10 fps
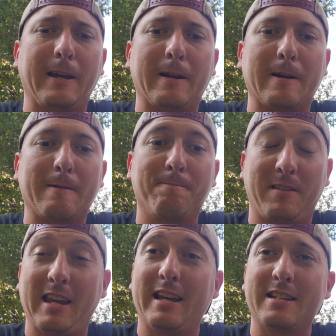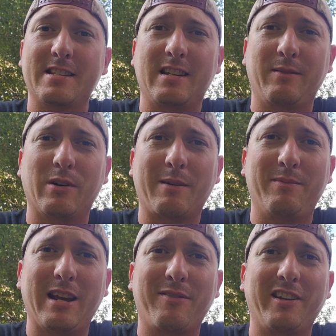And yeah, this is what
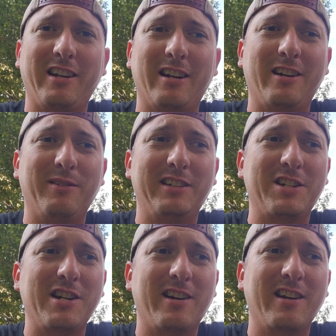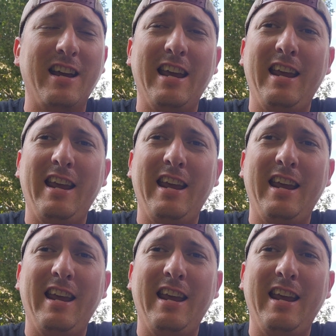I'm definitely going to hunt with this year.